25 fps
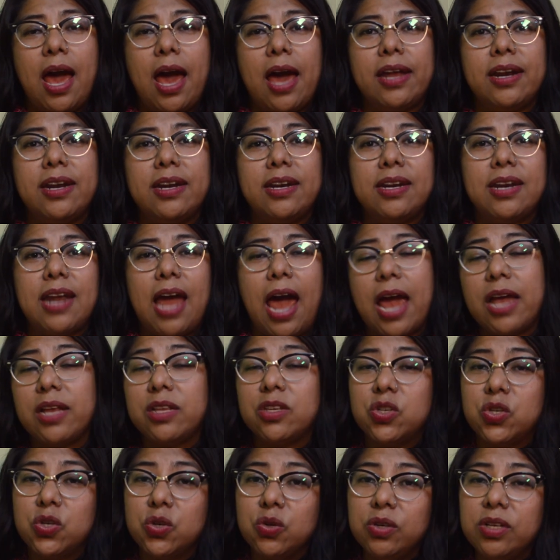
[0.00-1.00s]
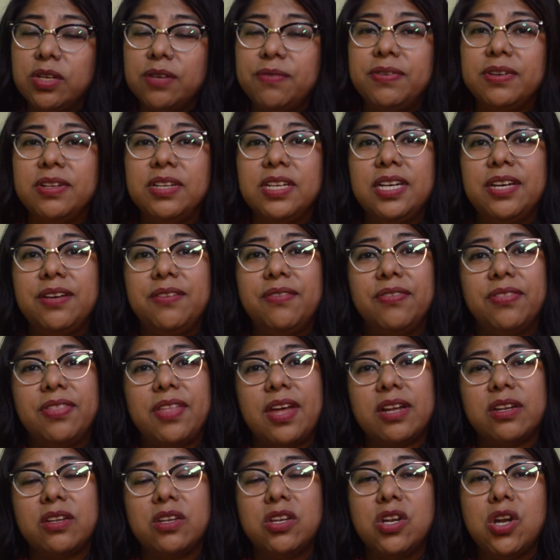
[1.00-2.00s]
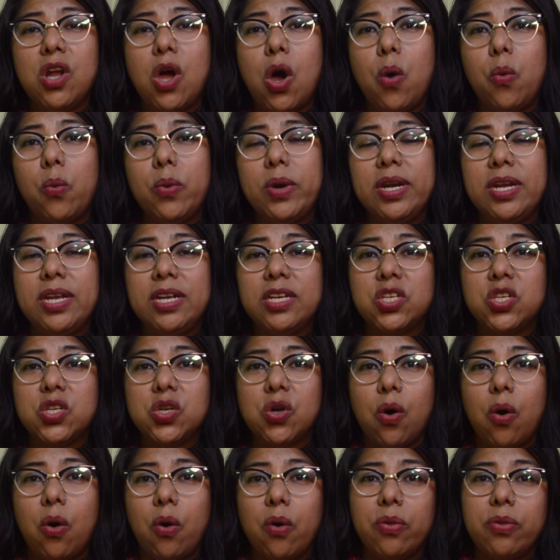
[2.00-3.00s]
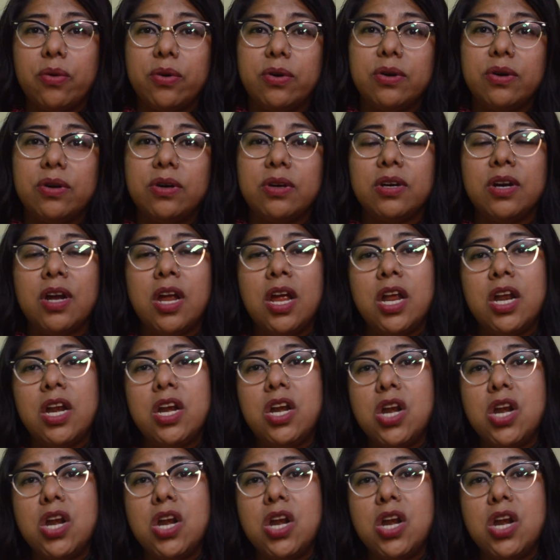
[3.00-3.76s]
and I truly believe that knowing each other,